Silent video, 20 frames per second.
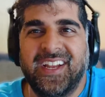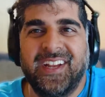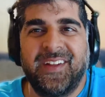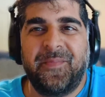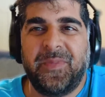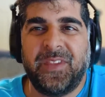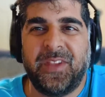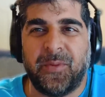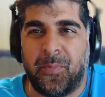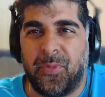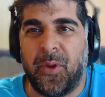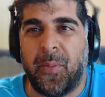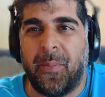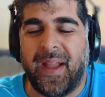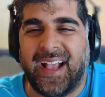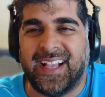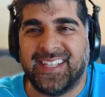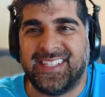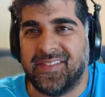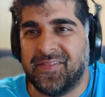they're, they're
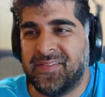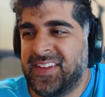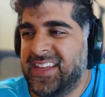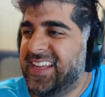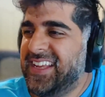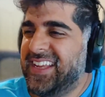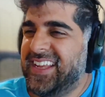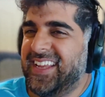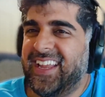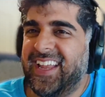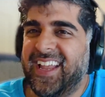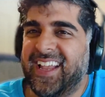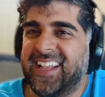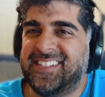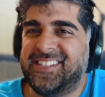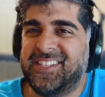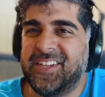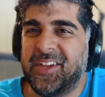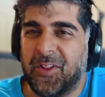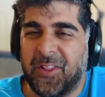massive. And
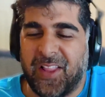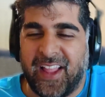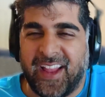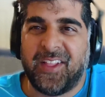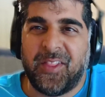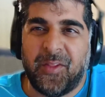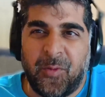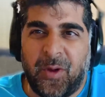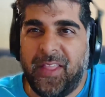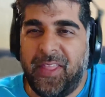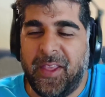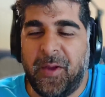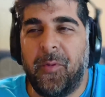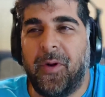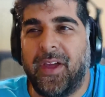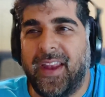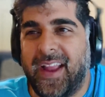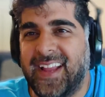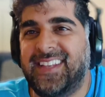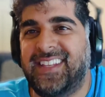so like I think
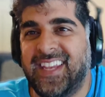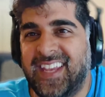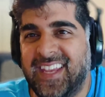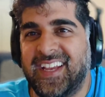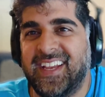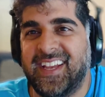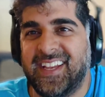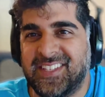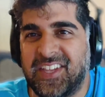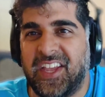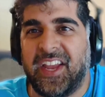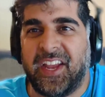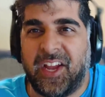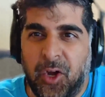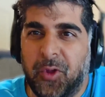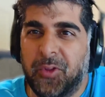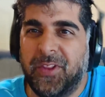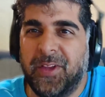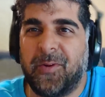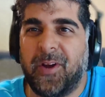one idea is like
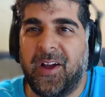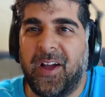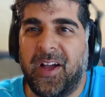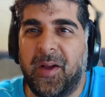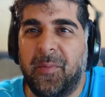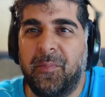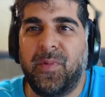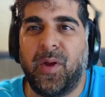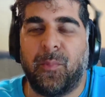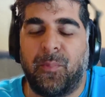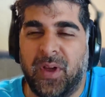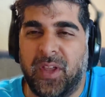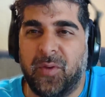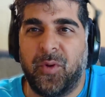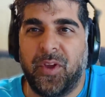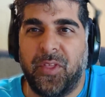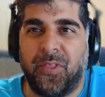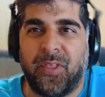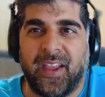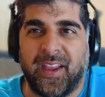Haldiram, but
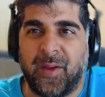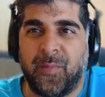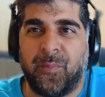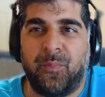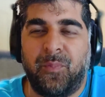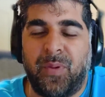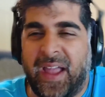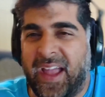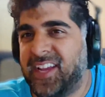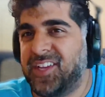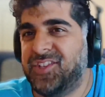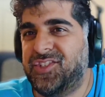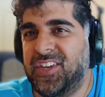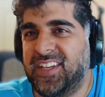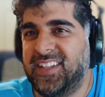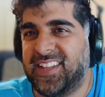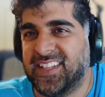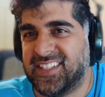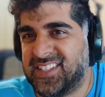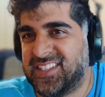with like
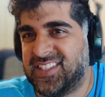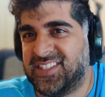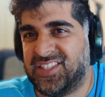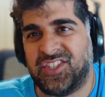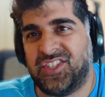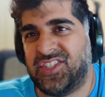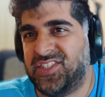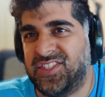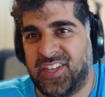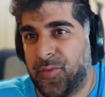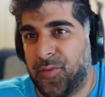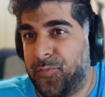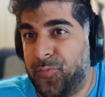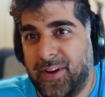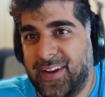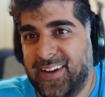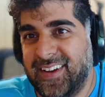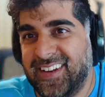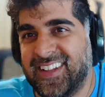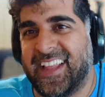packaging that's just
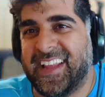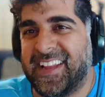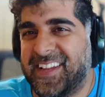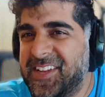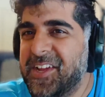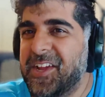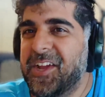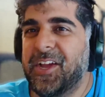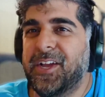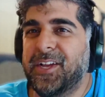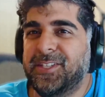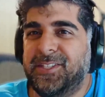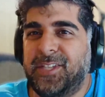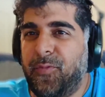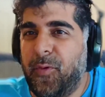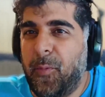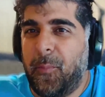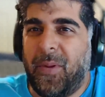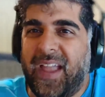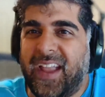different, like of
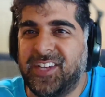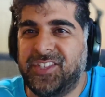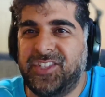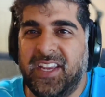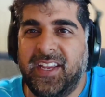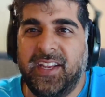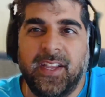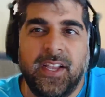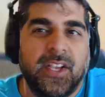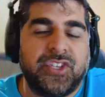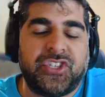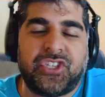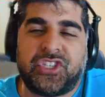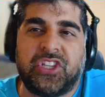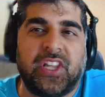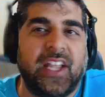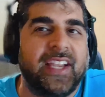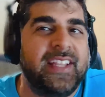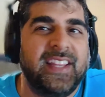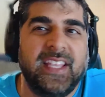different course. packaging,
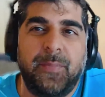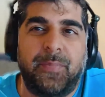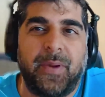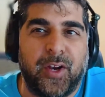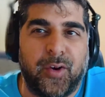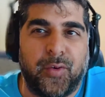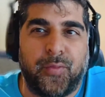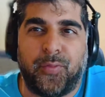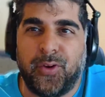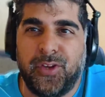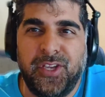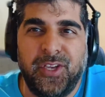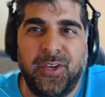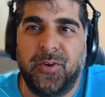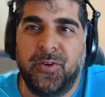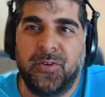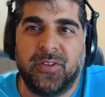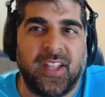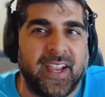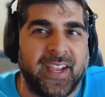slightly better for
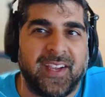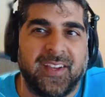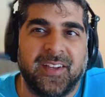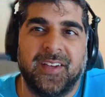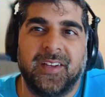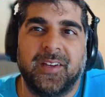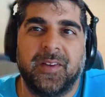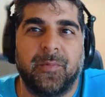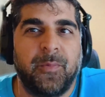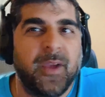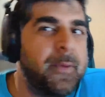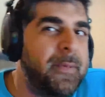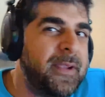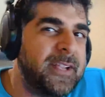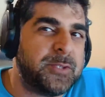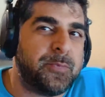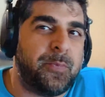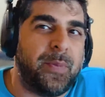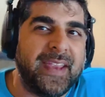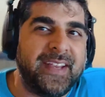you. Like maybe
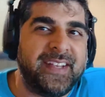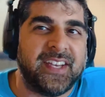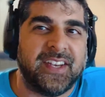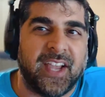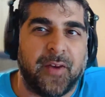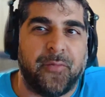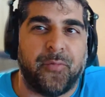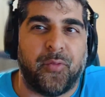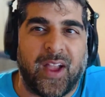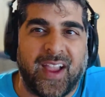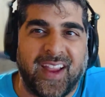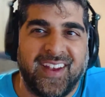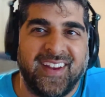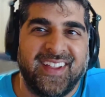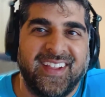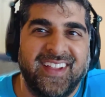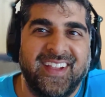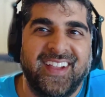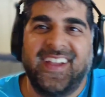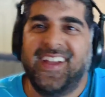it's baked and not fried,
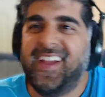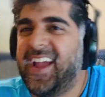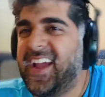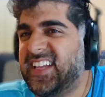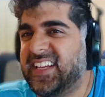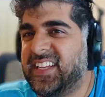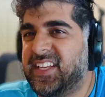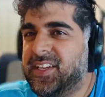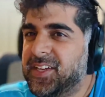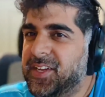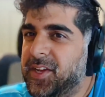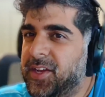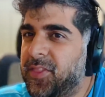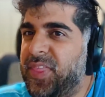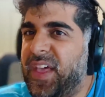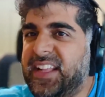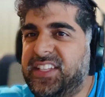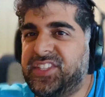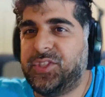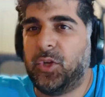and like
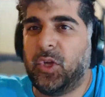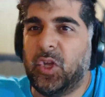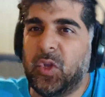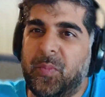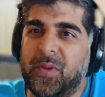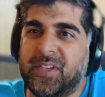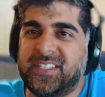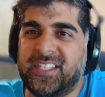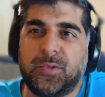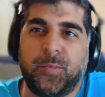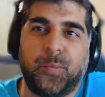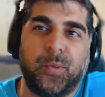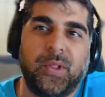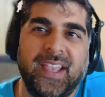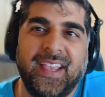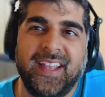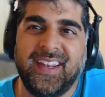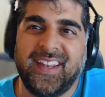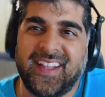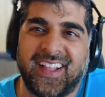that's the whole business
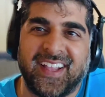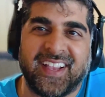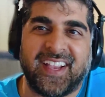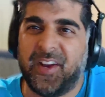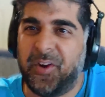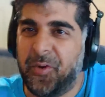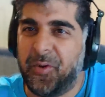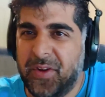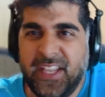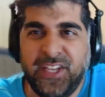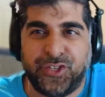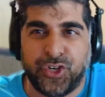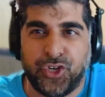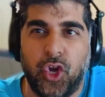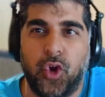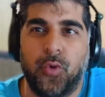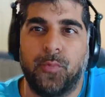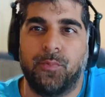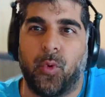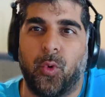plan. Like I don't need to
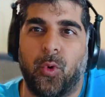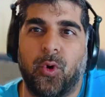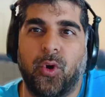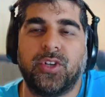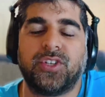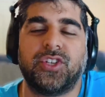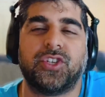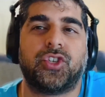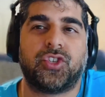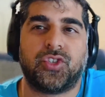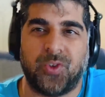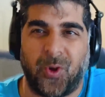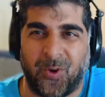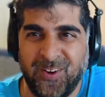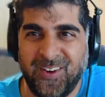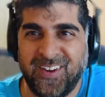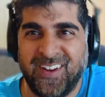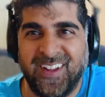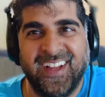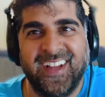know more to
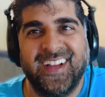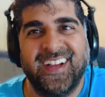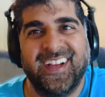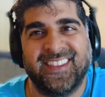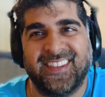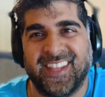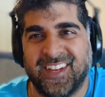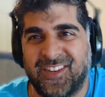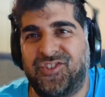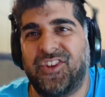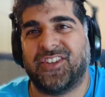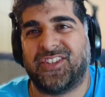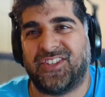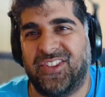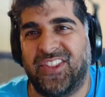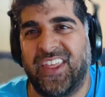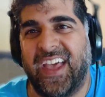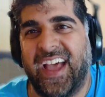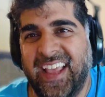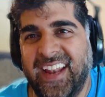start than
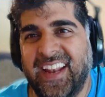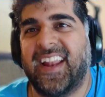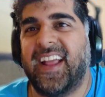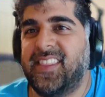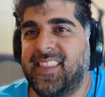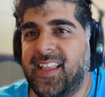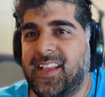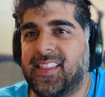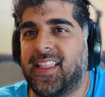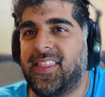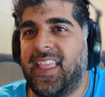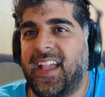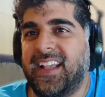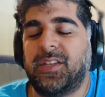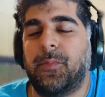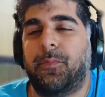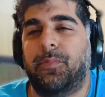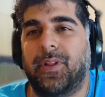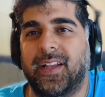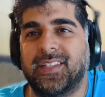just that. And I think that
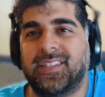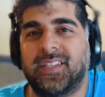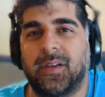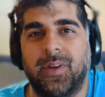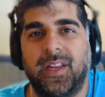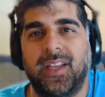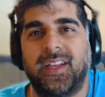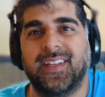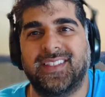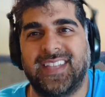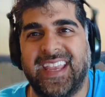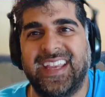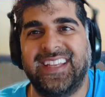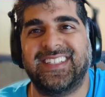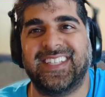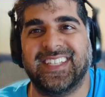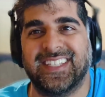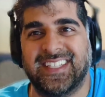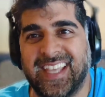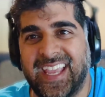that's a plan somebody could
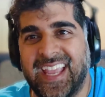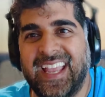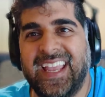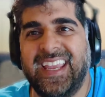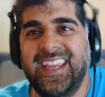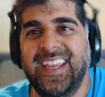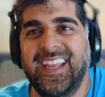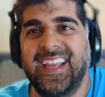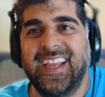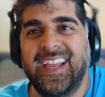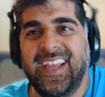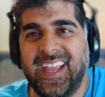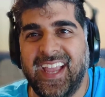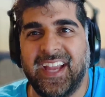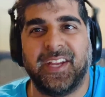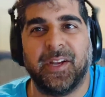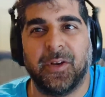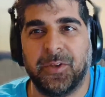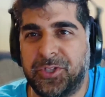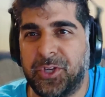take today
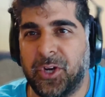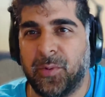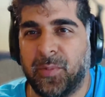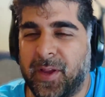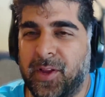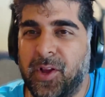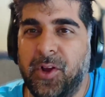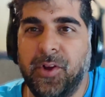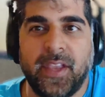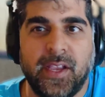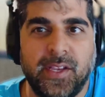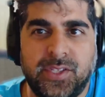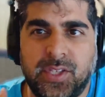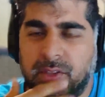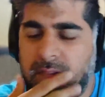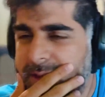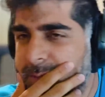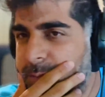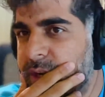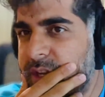and go start like, okay, so
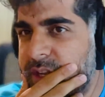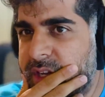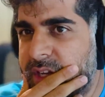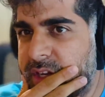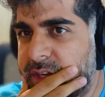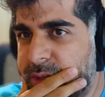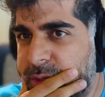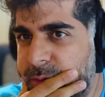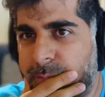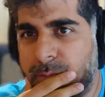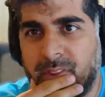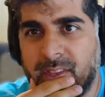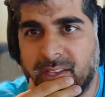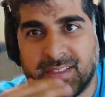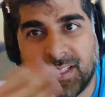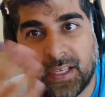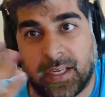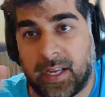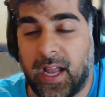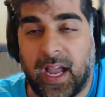then what are you going to do for
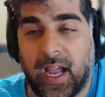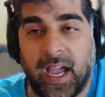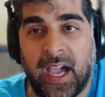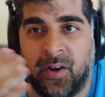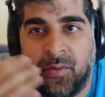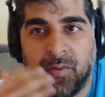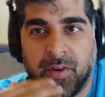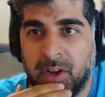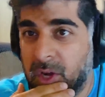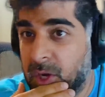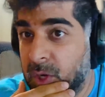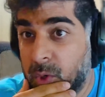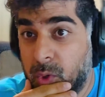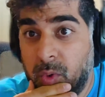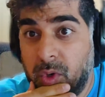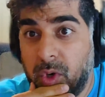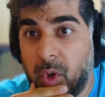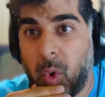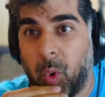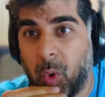this? Like, I don't
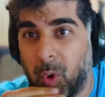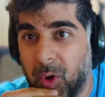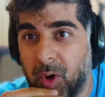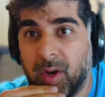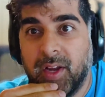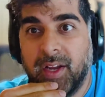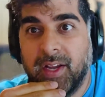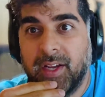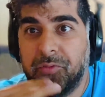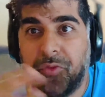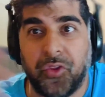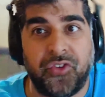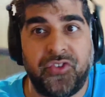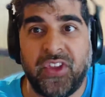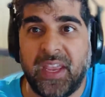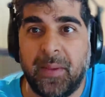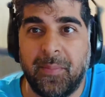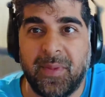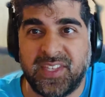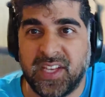know, or the
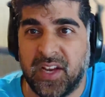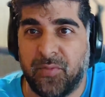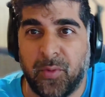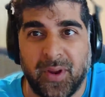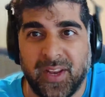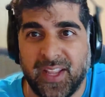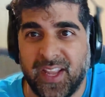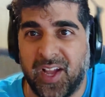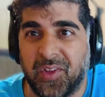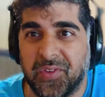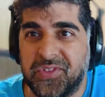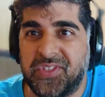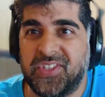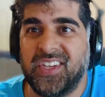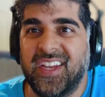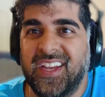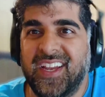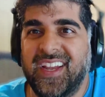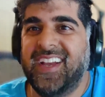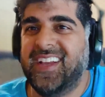same as everybody else.
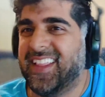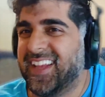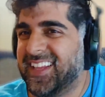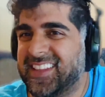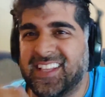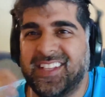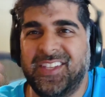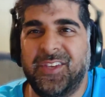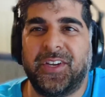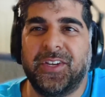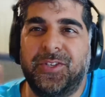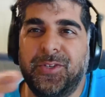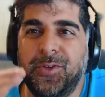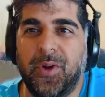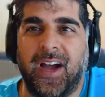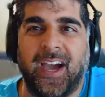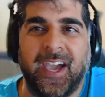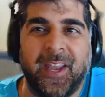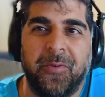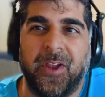Like you can do,
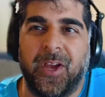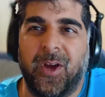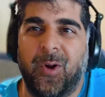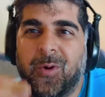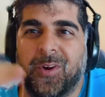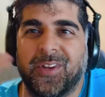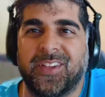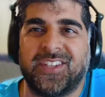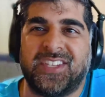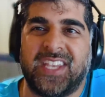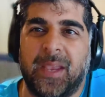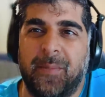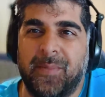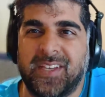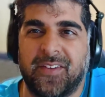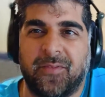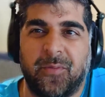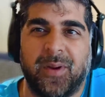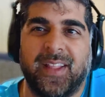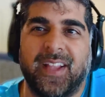I don't know, or the same
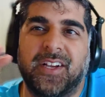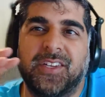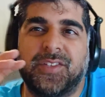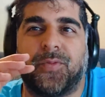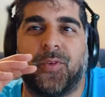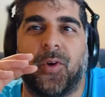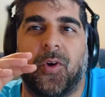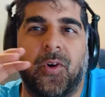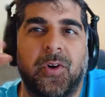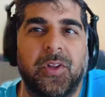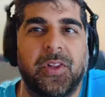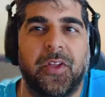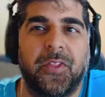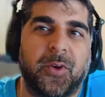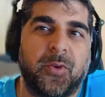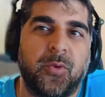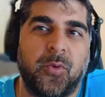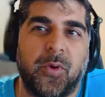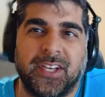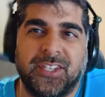as everybody else for all
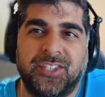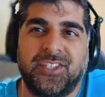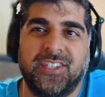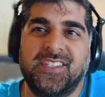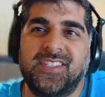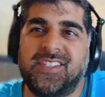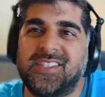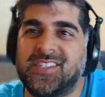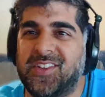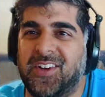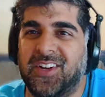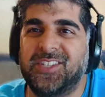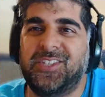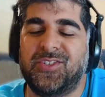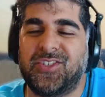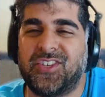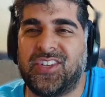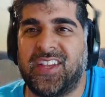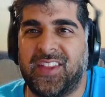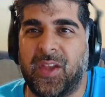other questions, as long as
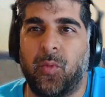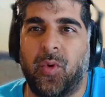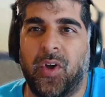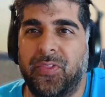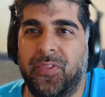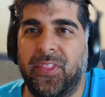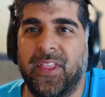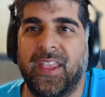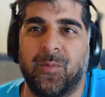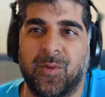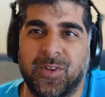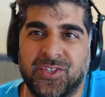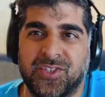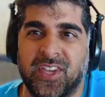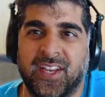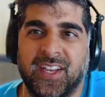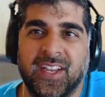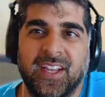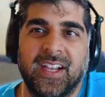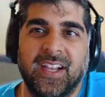you just had that one thing, which is like,